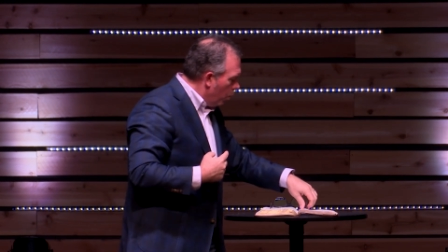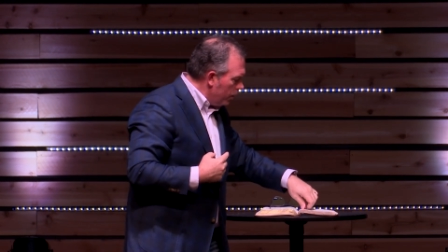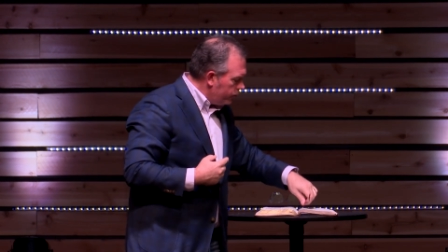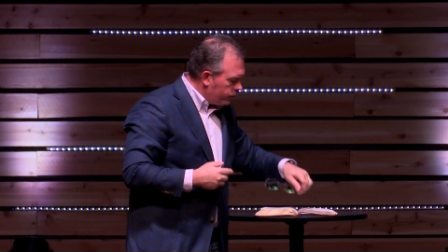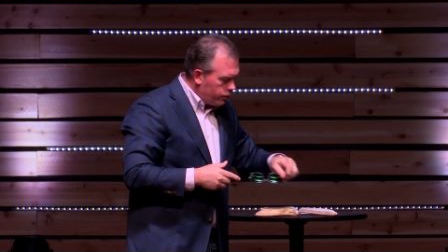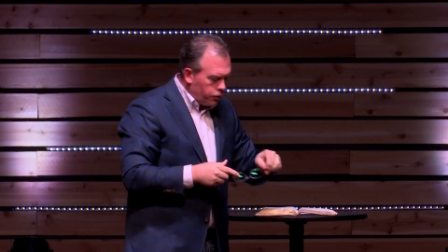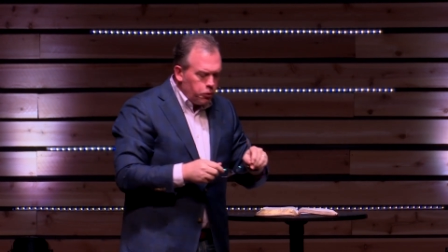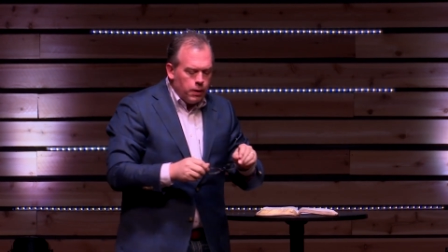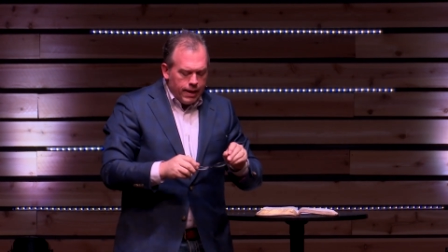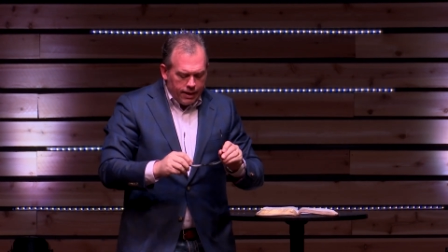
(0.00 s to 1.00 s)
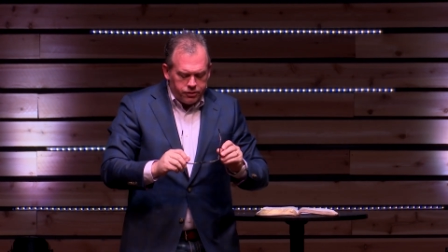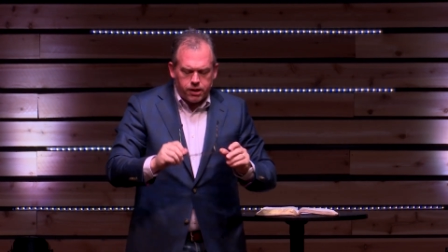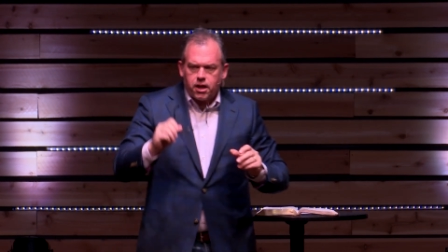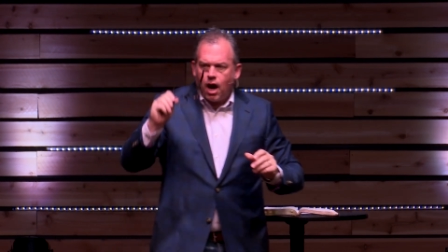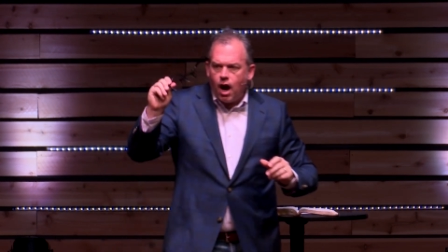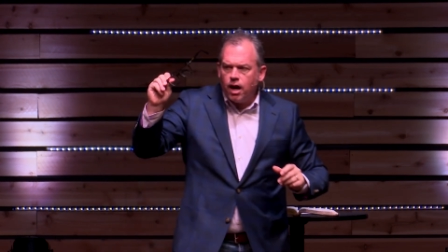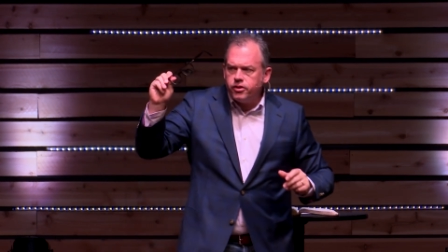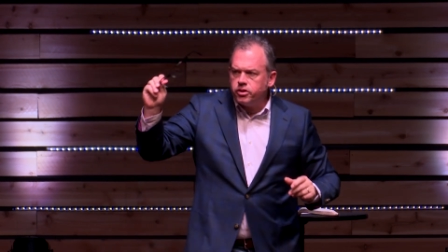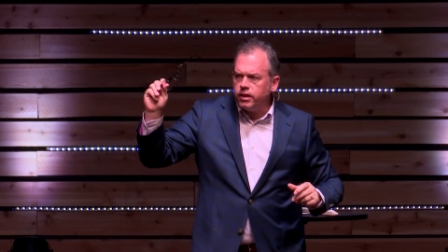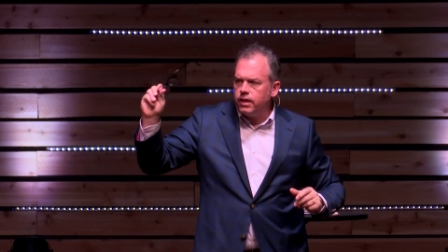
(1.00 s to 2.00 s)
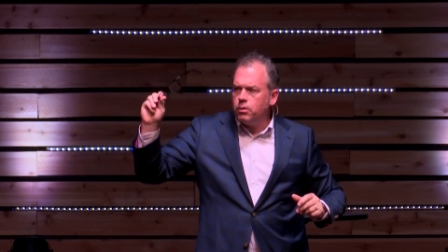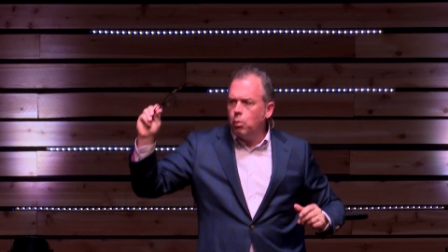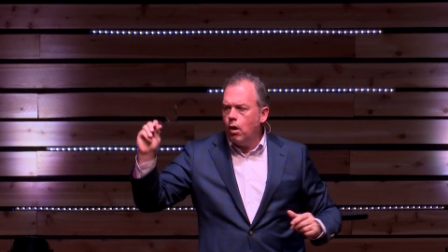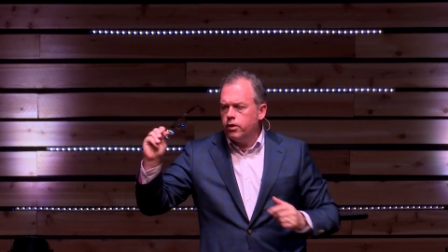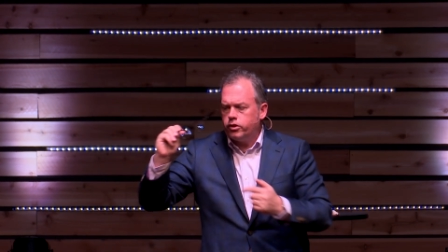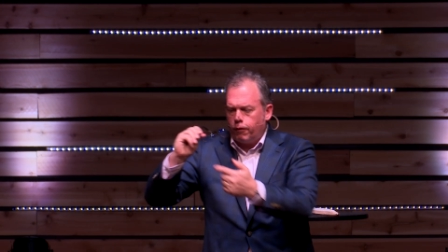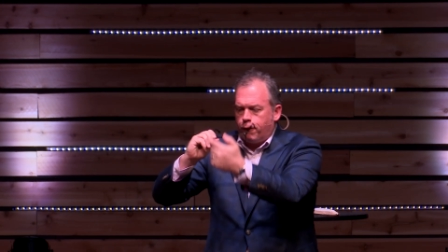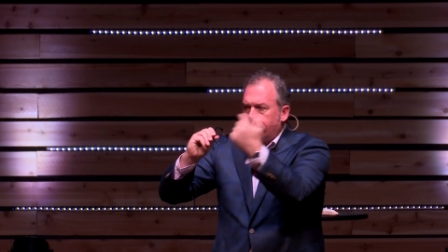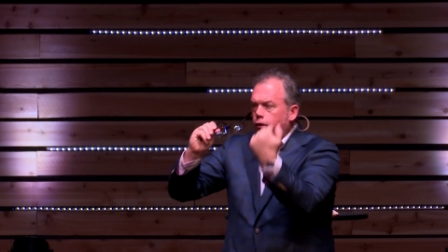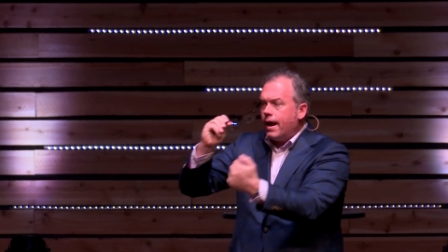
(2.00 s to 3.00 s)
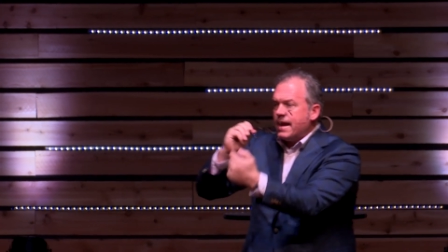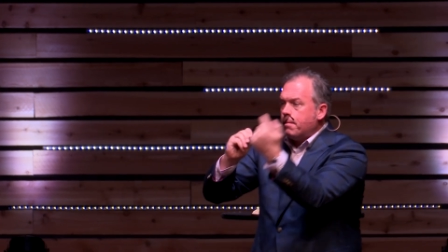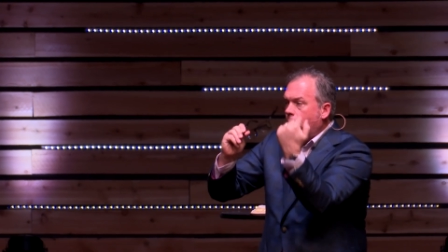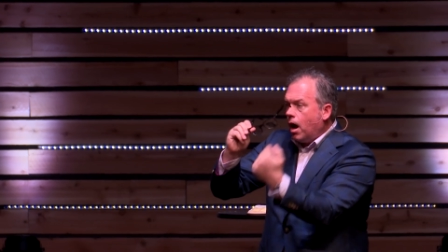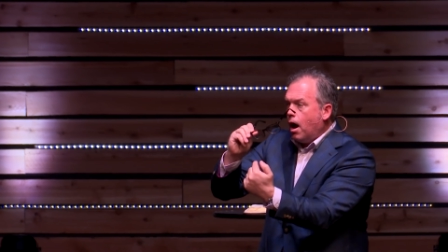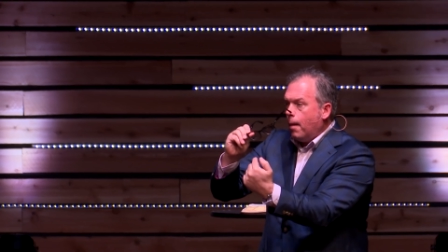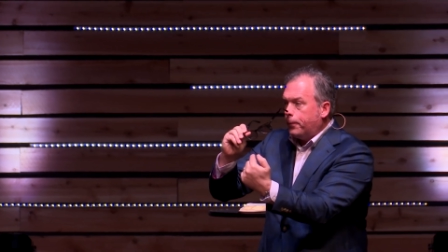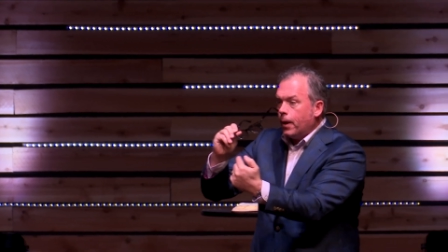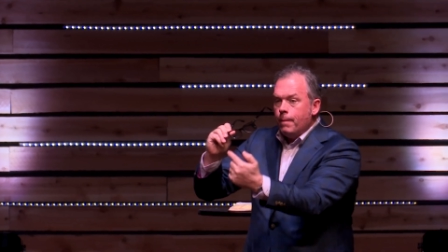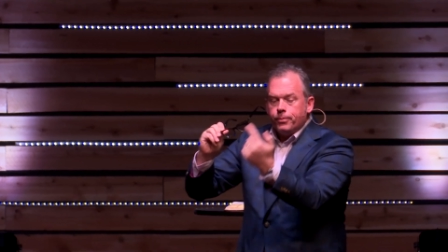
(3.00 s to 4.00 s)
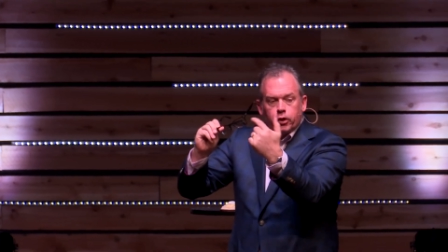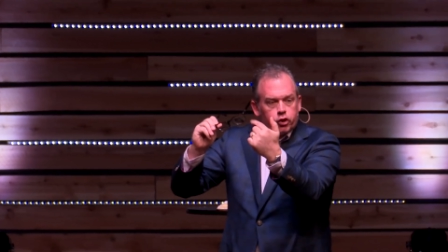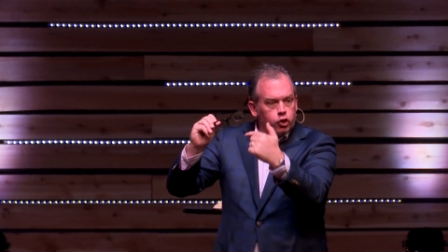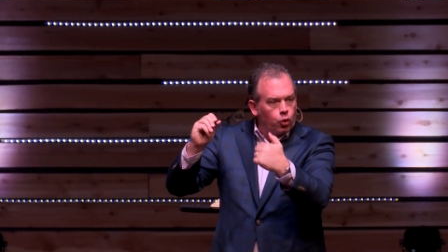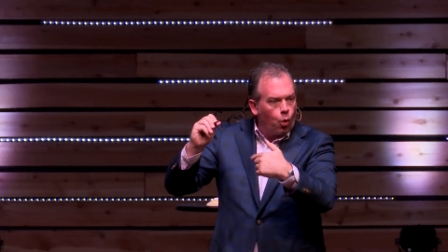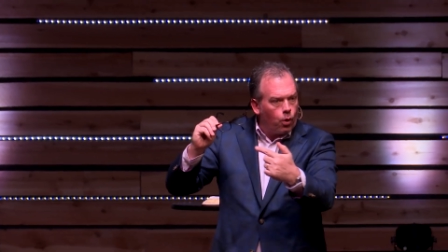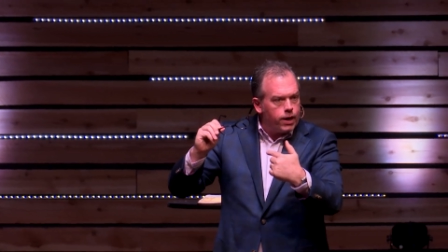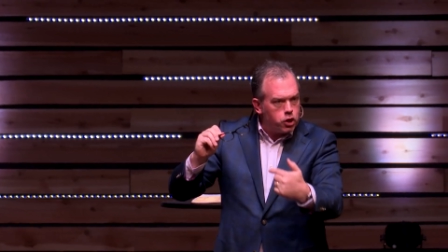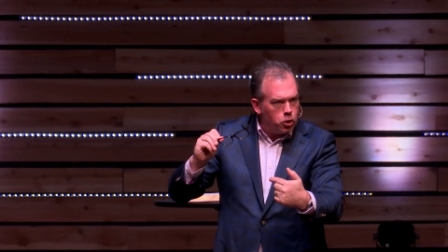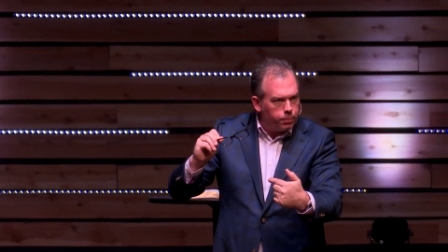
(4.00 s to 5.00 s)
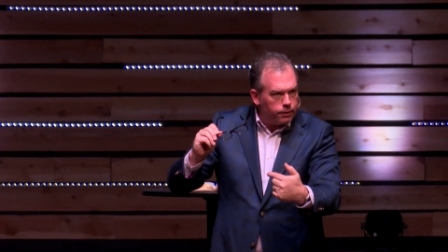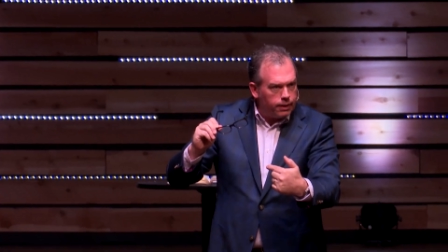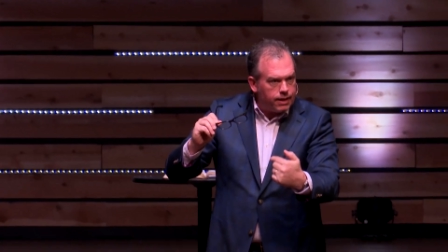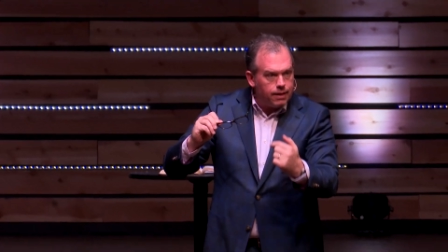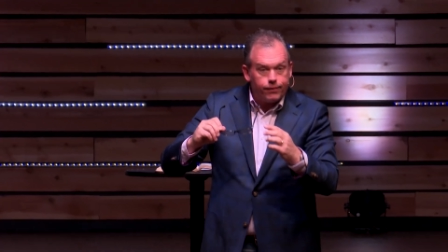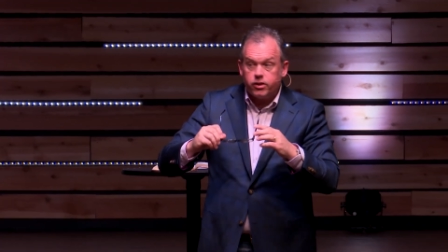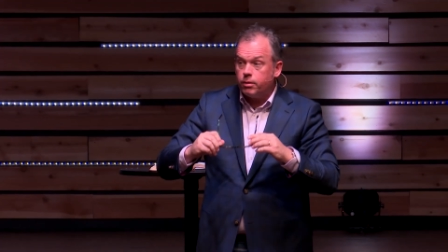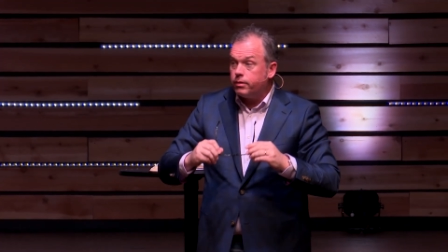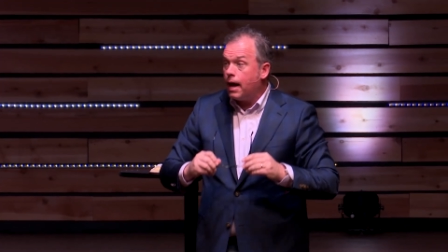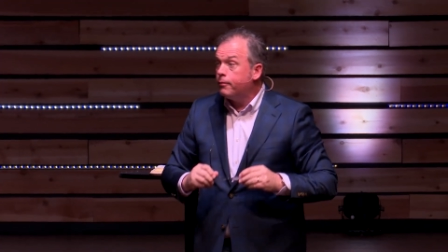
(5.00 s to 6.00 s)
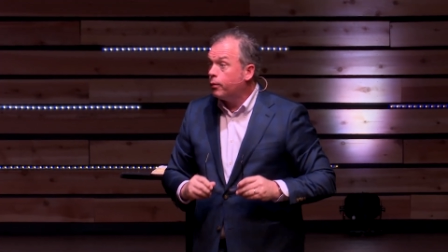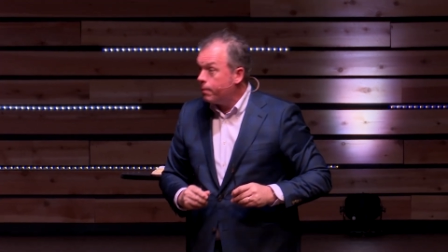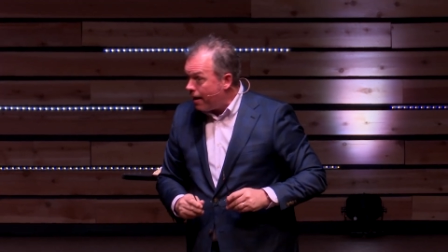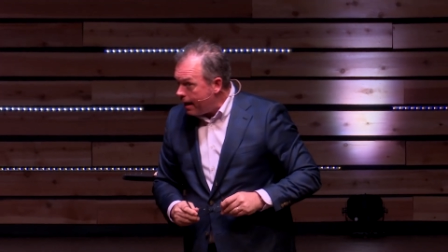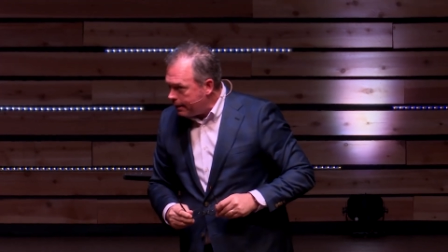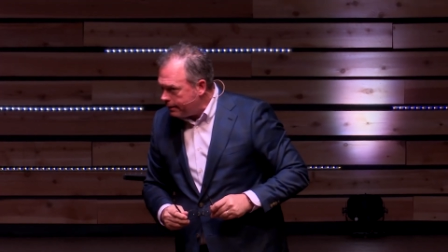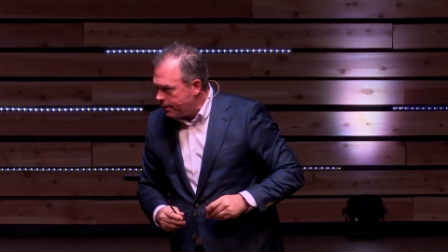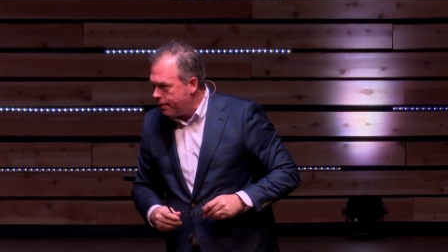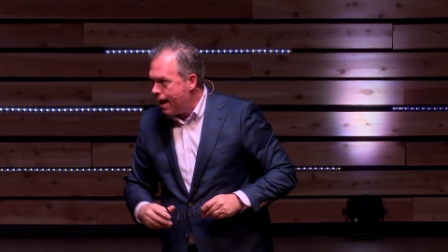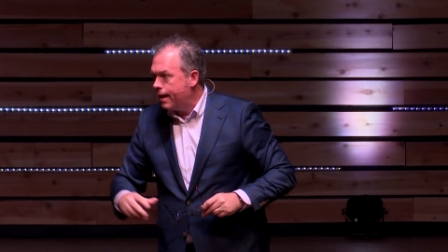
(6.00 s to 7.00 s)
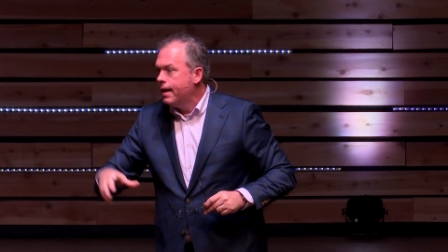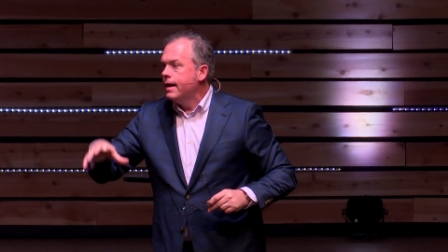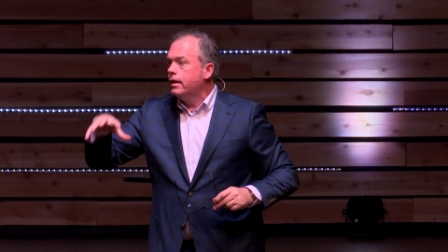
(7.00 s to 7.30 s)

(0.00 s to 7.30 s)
wants to do is he constantly wants to frame up the story you believe. And sometimes we buy into that.